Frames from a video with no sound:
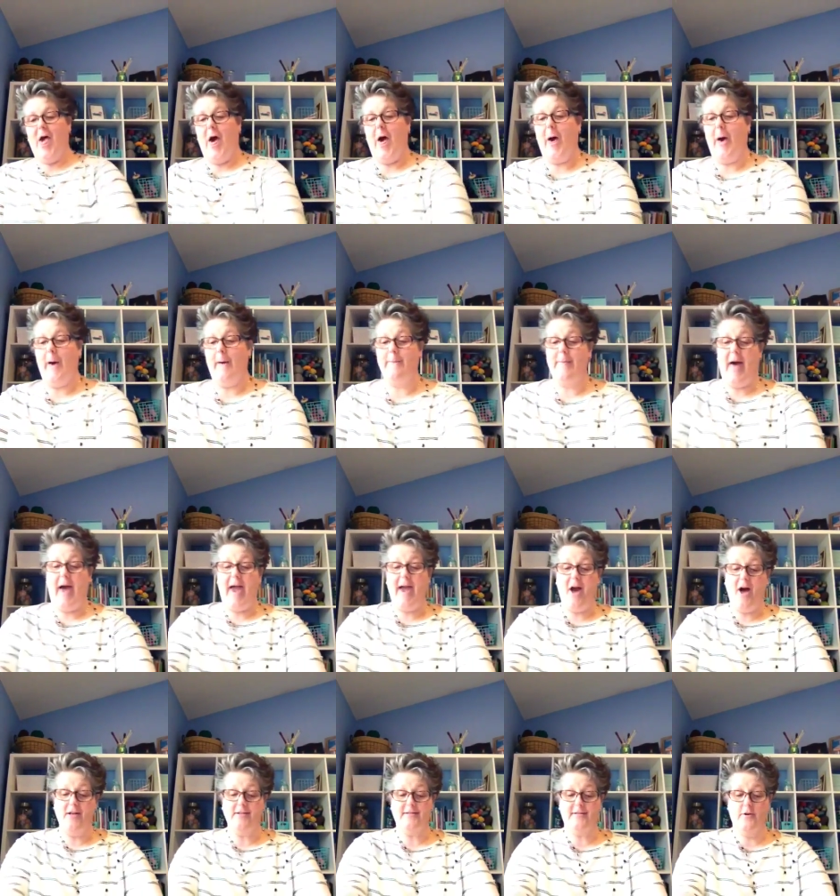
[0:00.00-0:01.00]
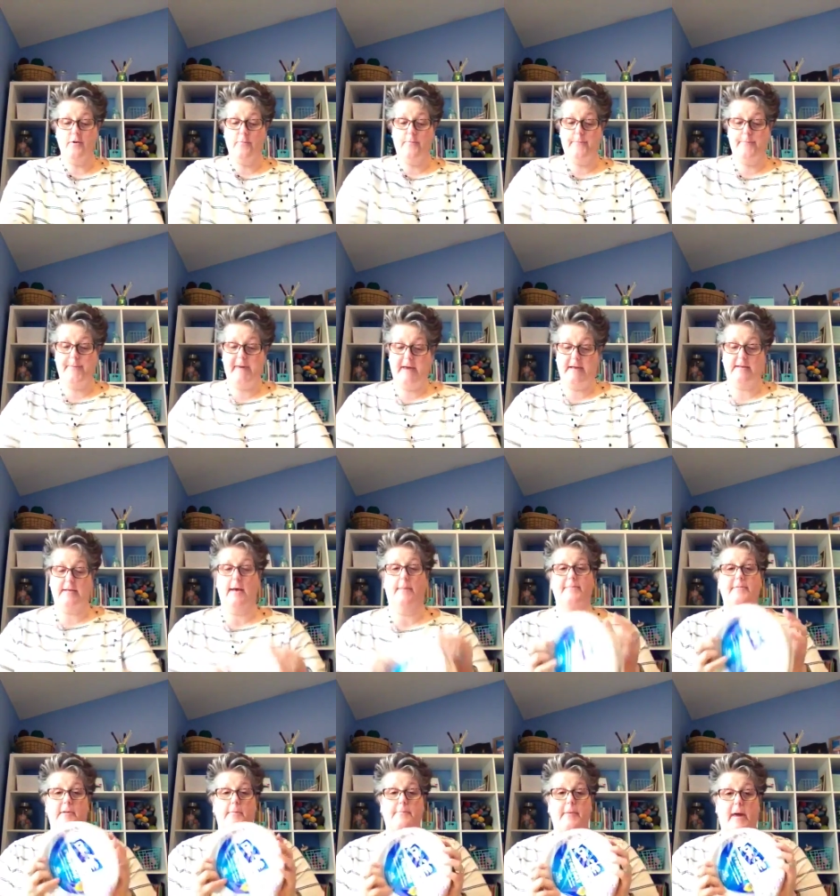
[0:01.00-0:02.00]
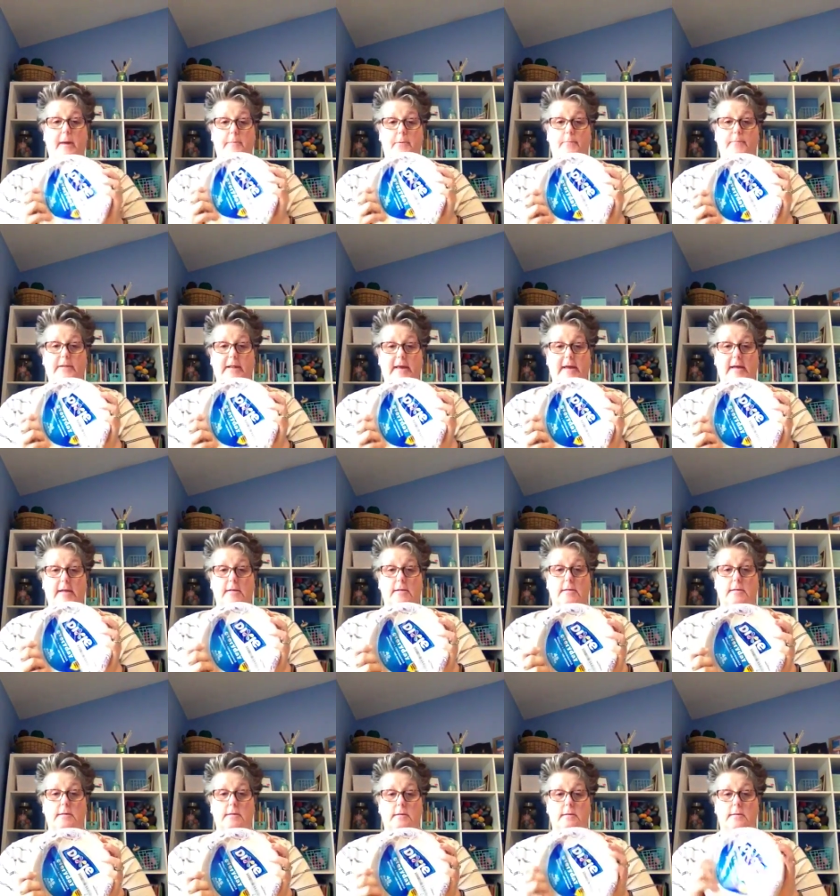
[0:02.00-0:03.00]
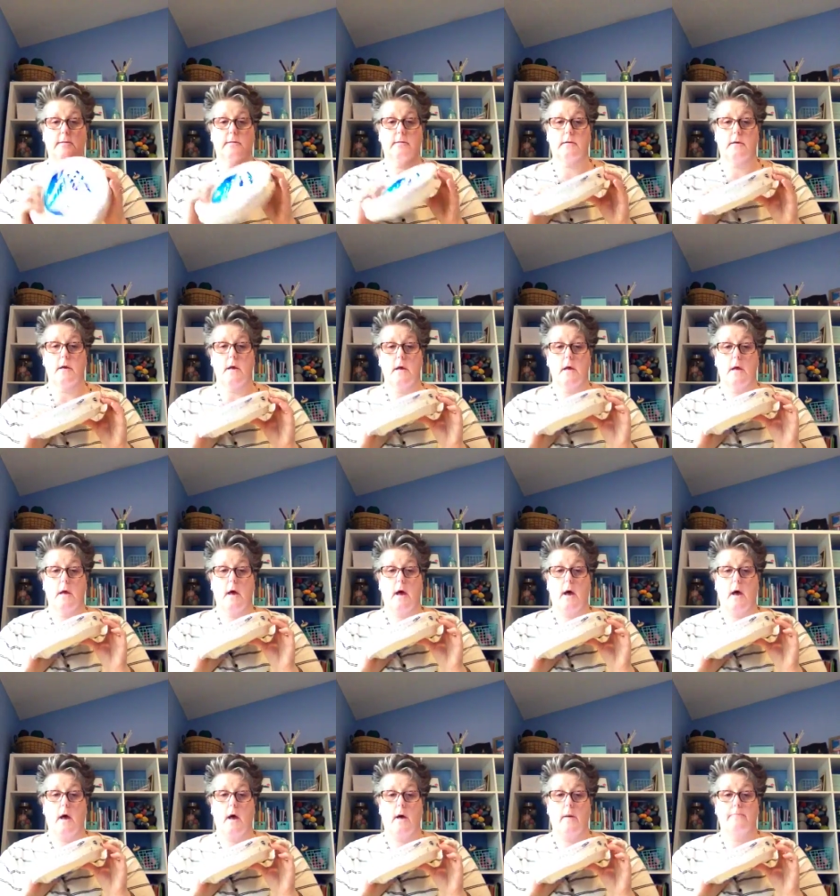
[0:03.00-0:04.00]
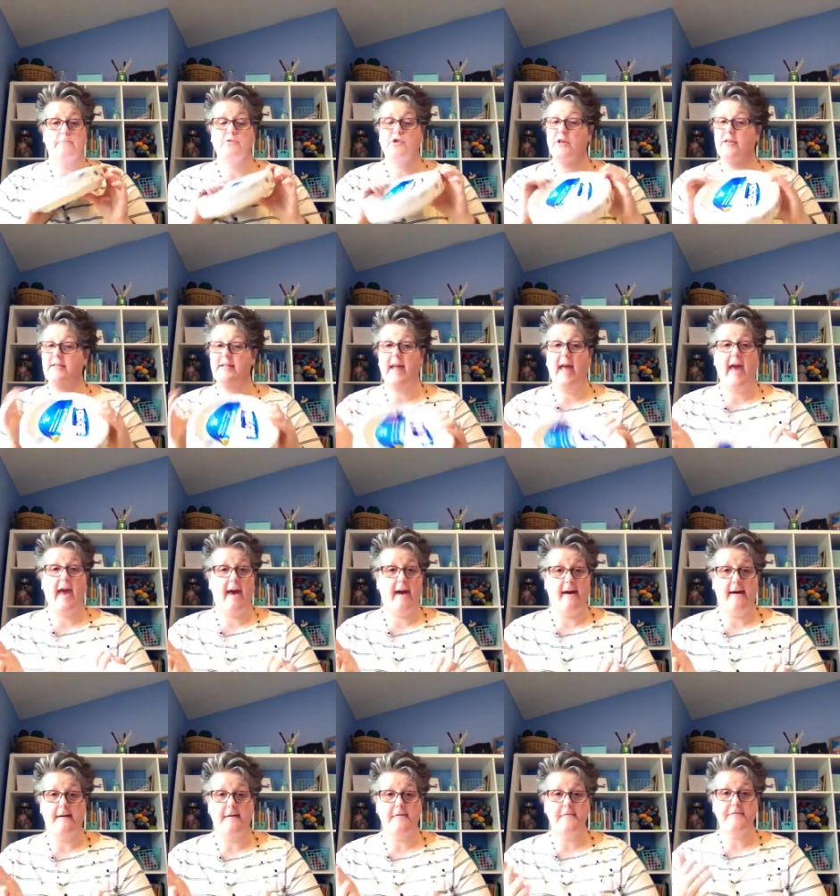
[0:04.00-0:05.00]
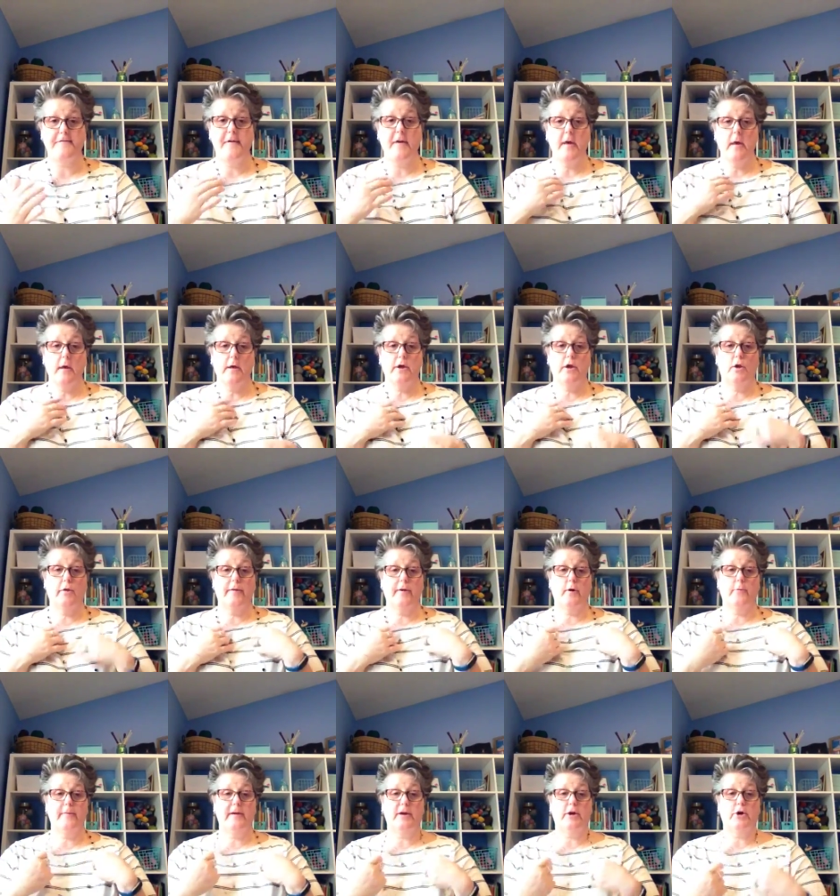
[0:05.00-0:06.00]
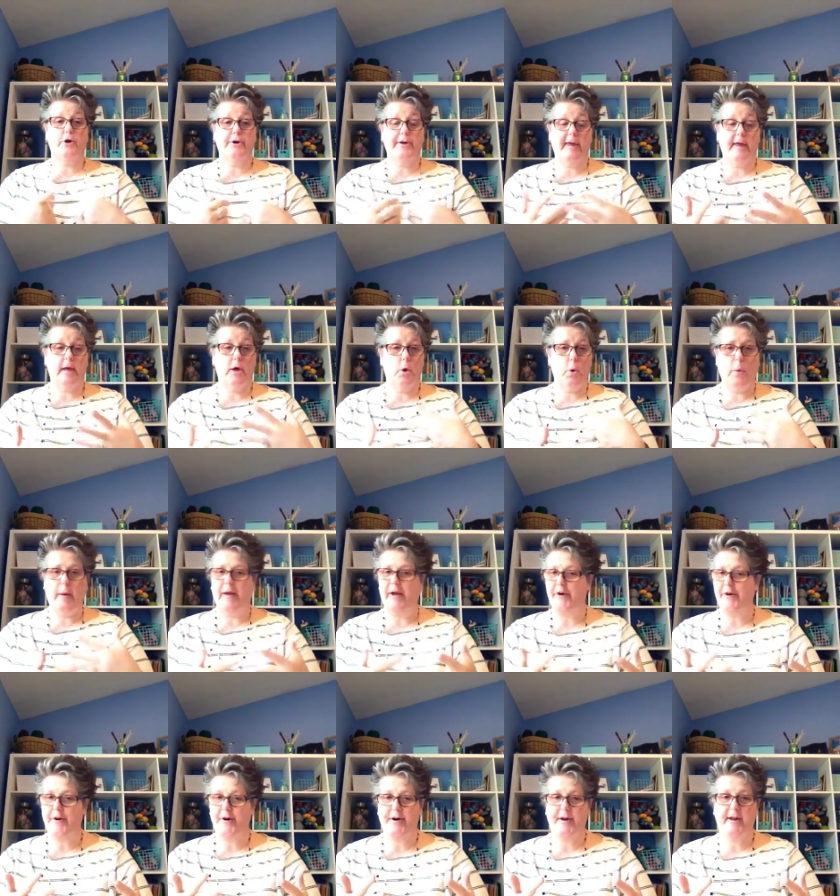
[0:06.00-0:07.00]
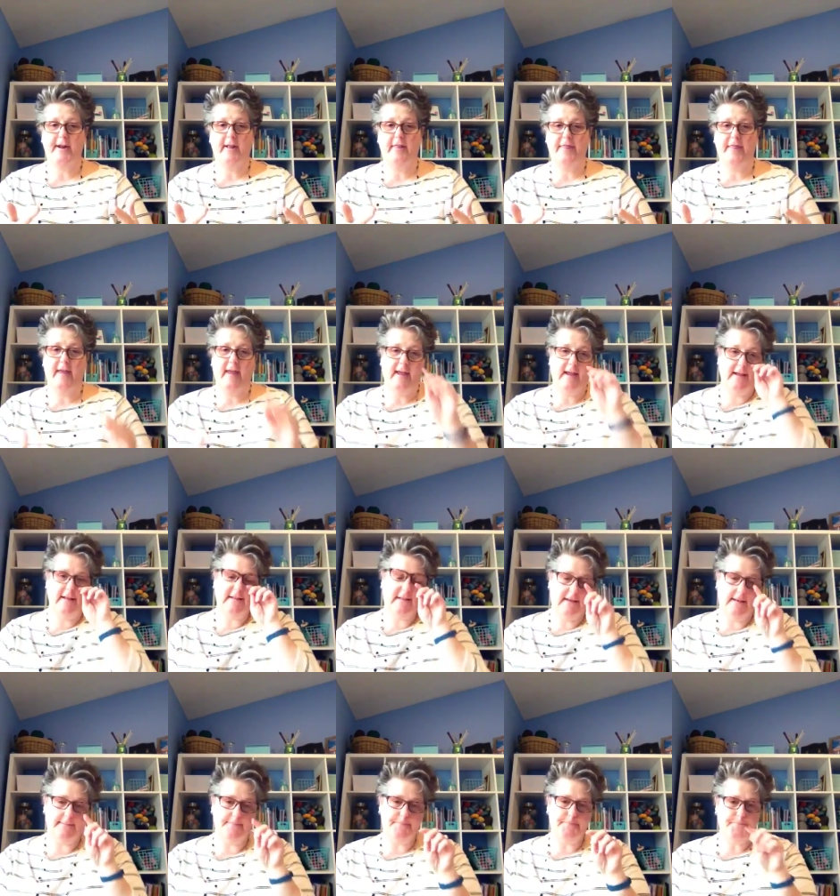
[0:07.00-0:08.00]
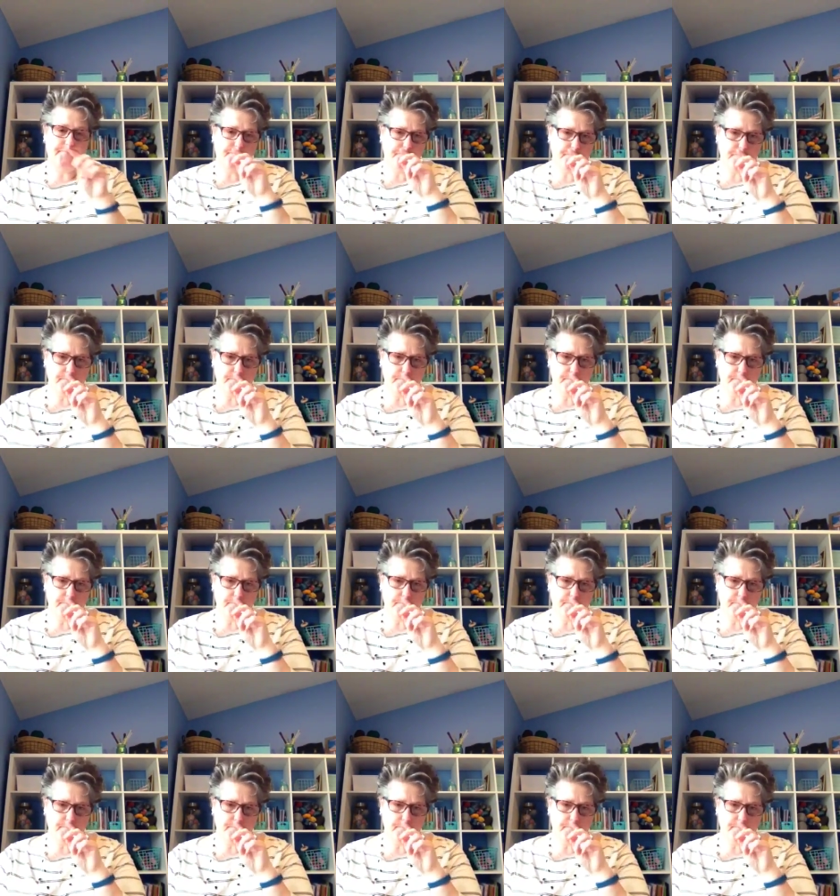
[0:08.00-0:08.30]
I also picked up some paper plates just to have. You know, there will be cooking going on and things, and